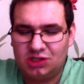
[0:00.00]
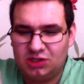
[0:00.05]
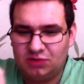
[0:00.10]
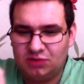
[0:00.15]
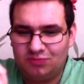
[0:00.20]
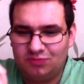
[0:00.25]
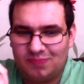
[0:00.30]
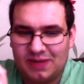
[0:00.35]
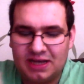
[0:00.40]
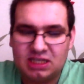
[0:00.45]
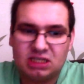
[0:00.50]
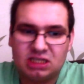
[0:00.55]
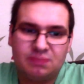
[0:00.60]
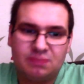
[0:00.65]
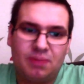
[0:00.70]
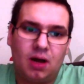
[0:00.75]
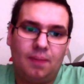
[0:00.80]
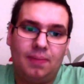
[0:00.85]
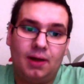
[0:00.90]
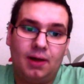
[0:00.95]
Replaced the
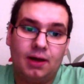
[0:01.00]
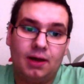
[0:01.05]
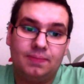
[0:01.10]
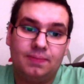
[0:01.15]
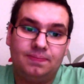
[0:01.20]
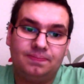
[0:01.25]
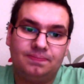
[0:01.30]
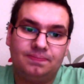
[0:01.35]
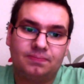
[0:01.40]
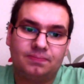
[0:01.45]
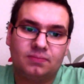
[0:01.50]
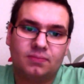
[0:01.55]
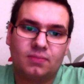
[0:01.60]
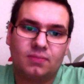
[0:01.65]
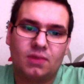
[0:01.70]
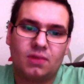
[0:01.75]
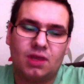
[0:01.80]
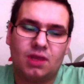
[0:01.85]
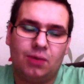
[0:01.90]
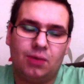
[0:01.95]
spark plug.
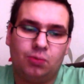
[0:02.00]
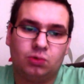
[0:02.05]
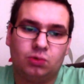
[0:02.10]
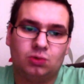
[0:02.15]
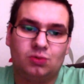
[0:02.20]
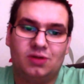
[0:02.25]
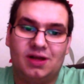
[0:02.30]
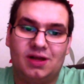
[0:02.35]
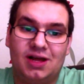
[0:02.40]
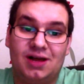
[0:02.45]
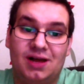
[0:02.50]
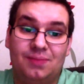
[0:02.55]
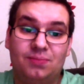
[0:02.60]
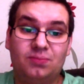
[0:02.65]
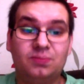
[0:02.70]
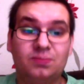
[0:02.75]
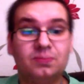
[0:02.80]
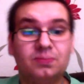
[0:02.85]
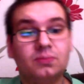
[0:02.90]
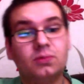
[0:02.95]
It was,
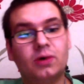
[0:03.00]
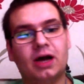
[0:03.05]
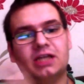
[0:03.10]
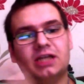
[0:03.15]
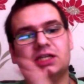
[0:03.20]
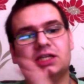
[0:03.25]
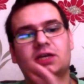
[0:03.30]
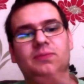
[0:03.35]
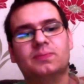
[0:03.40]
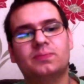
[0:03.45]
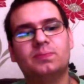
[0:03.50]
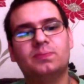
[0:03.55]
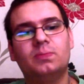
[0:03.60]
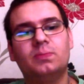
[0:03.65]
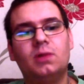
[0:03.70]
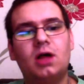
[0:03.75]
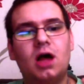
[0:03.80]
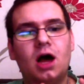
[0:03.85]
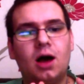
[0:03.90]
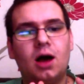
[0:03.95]
actually,
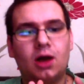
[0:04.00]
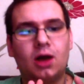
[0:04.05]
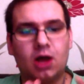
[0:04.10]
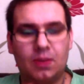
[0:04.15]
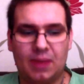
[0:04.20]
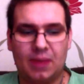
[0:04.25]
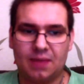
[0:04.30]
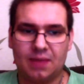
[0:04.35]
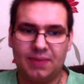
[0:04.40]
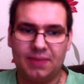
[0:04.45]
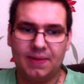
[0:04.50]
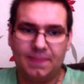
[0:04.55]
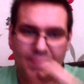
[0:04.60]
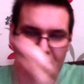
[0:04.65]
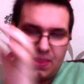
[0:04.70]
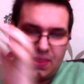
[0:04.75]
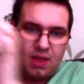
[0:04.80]
go back a bit.